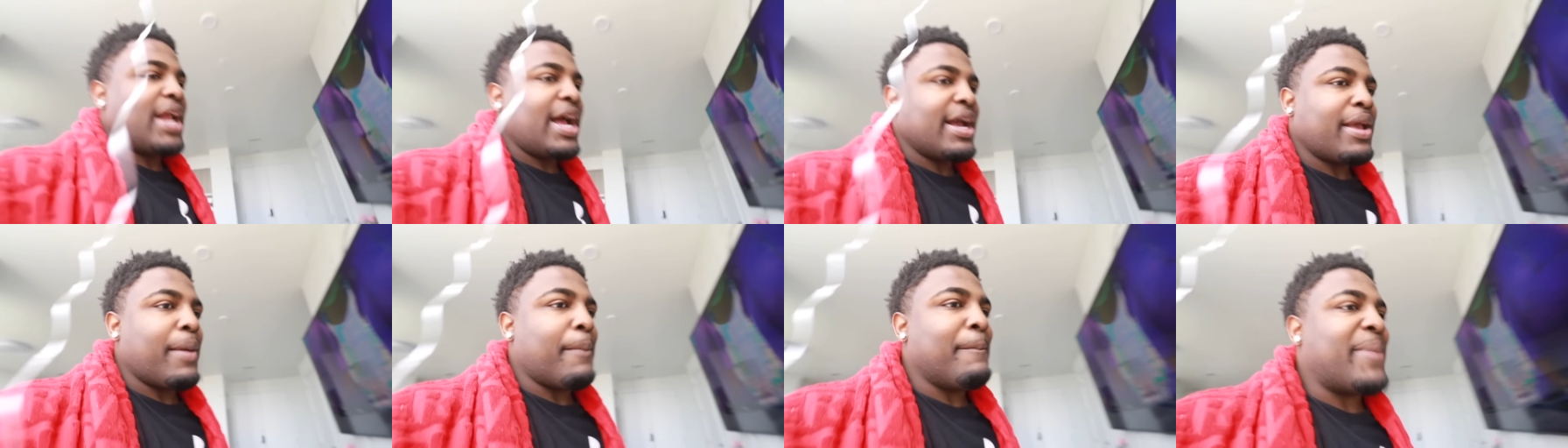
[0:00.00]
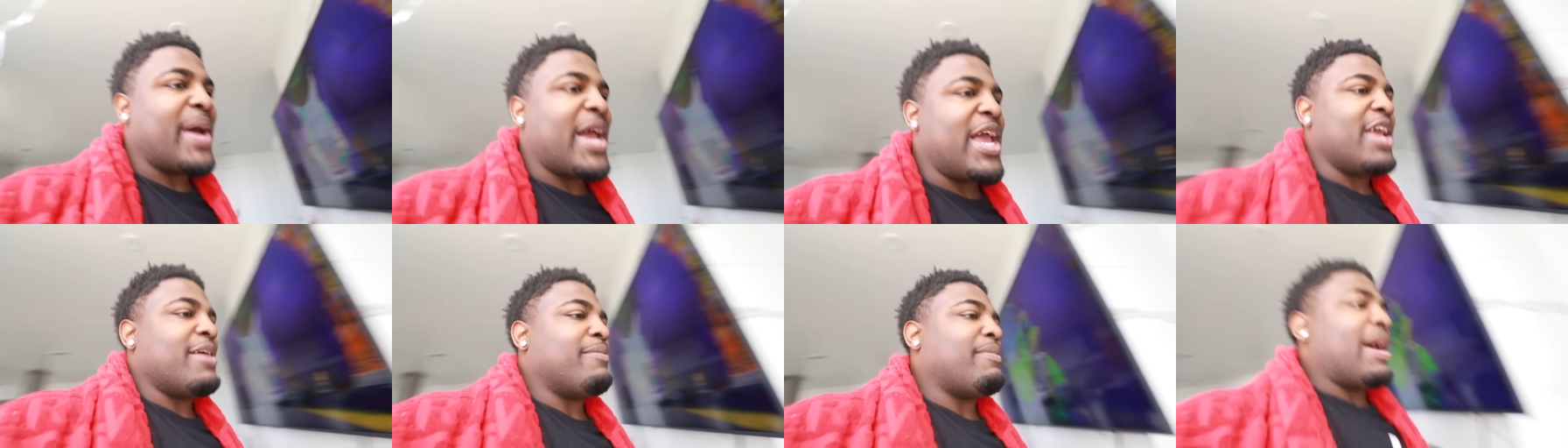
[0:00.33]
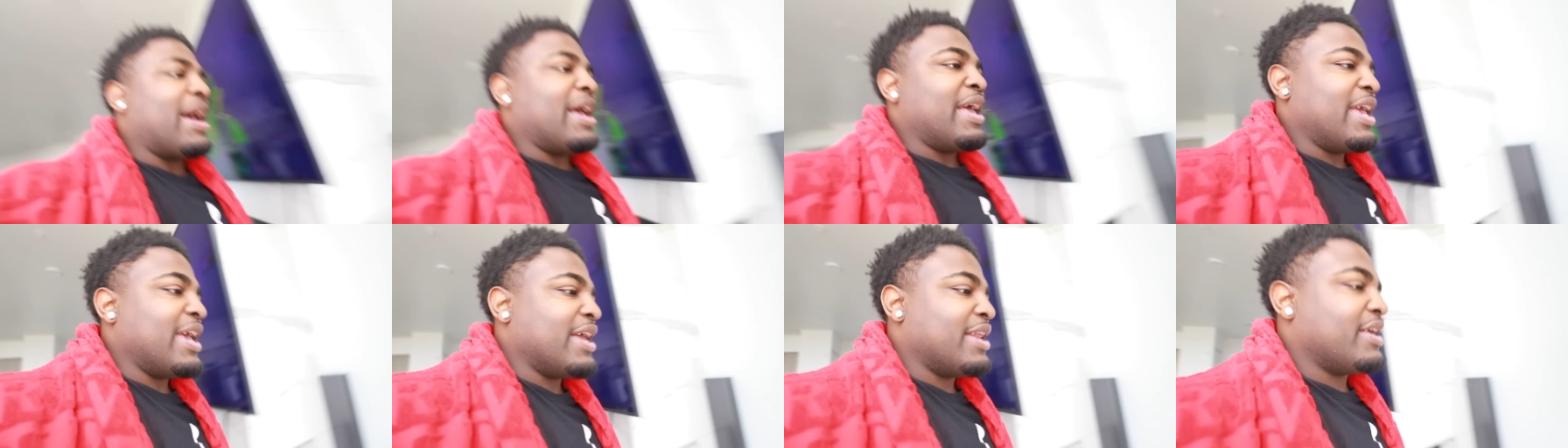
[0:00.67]
I could bang
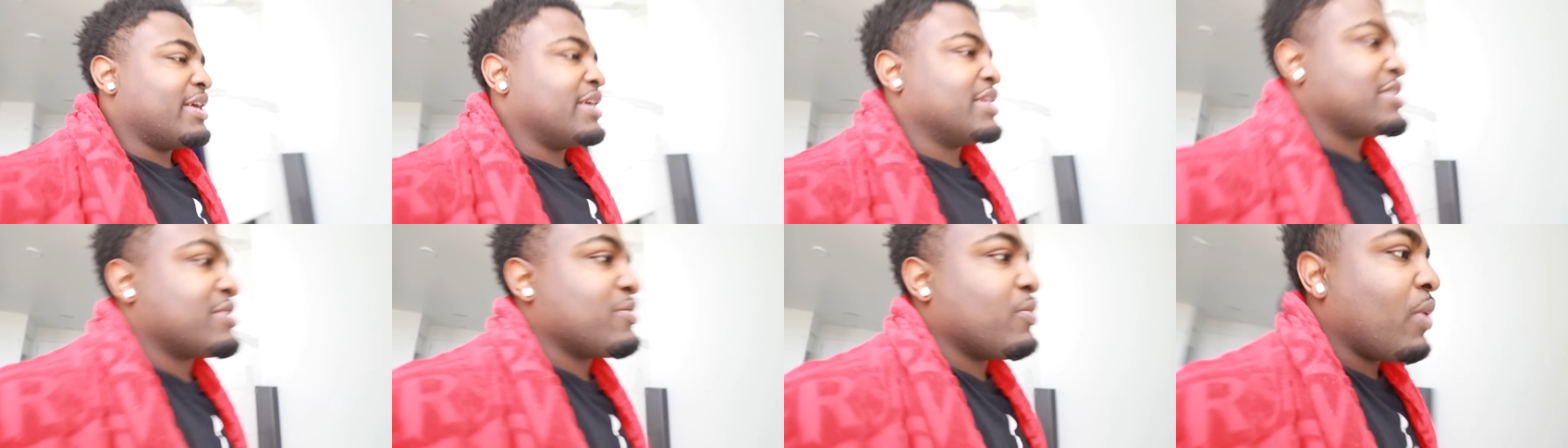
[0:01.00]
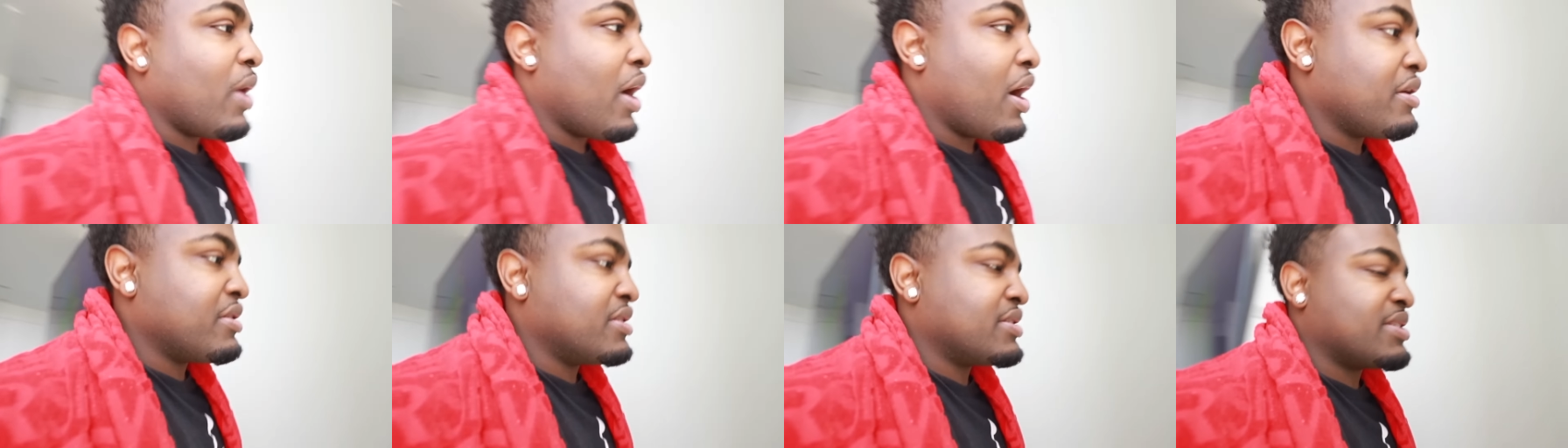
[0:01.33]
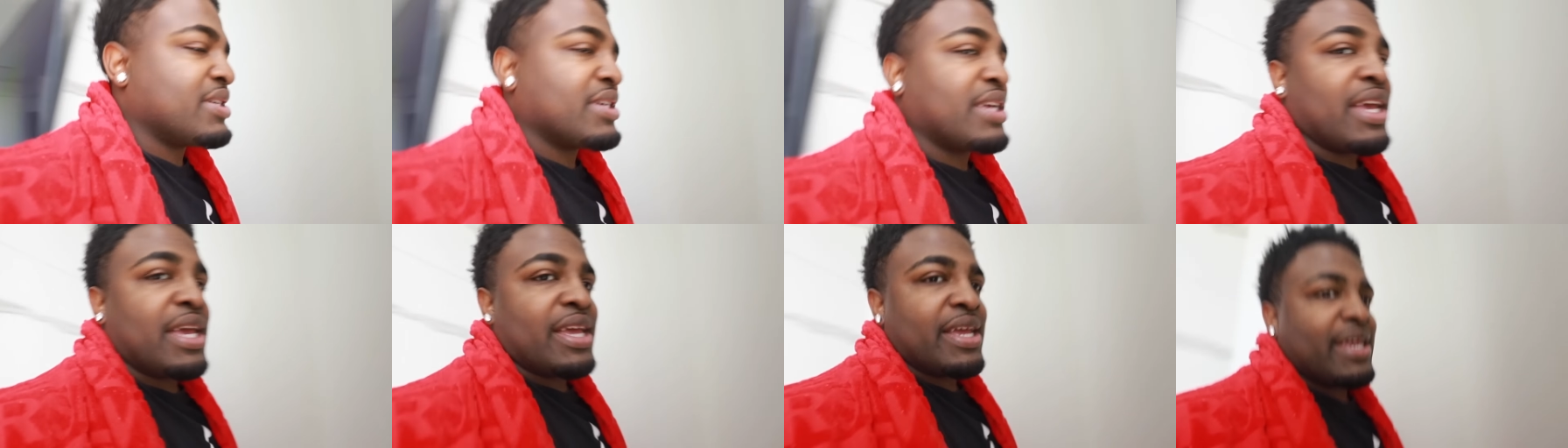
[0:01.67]
my head against the wall
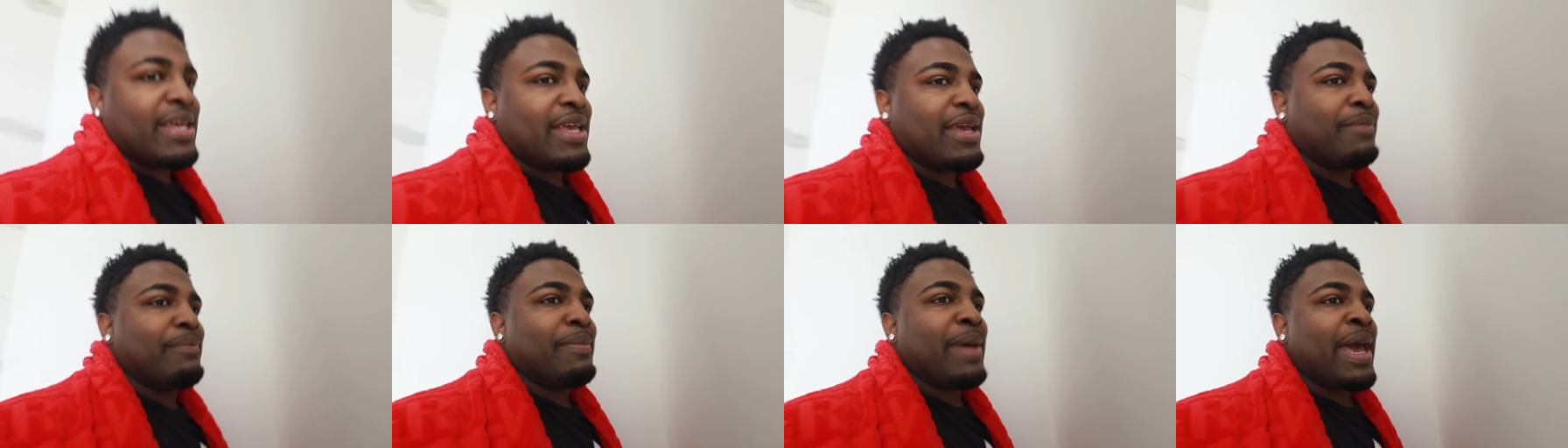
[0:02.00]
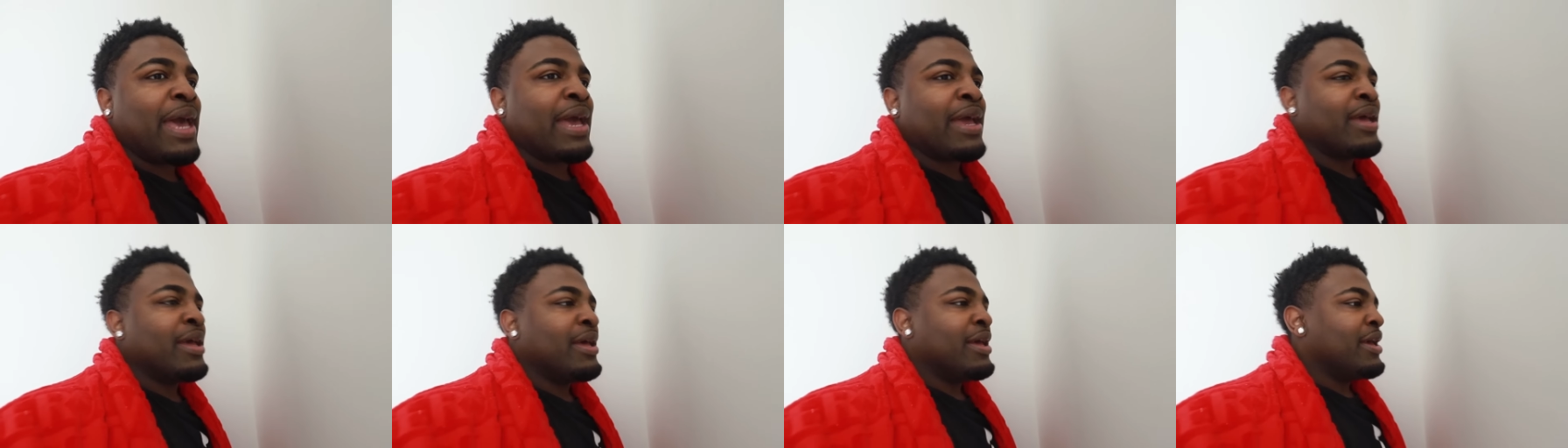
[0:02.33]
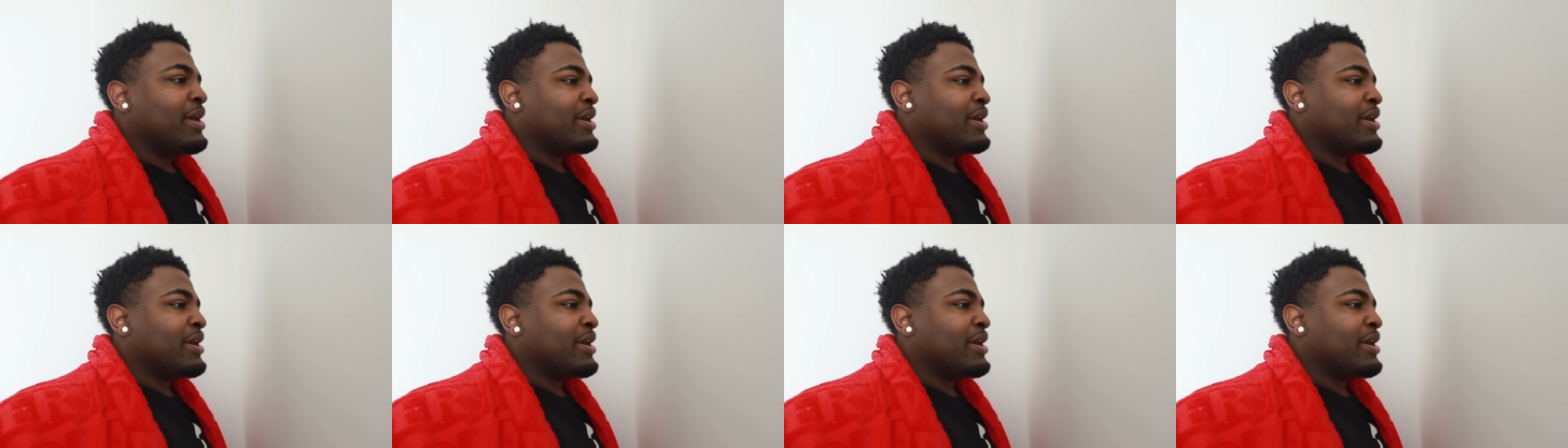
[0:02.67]
until Ken get back.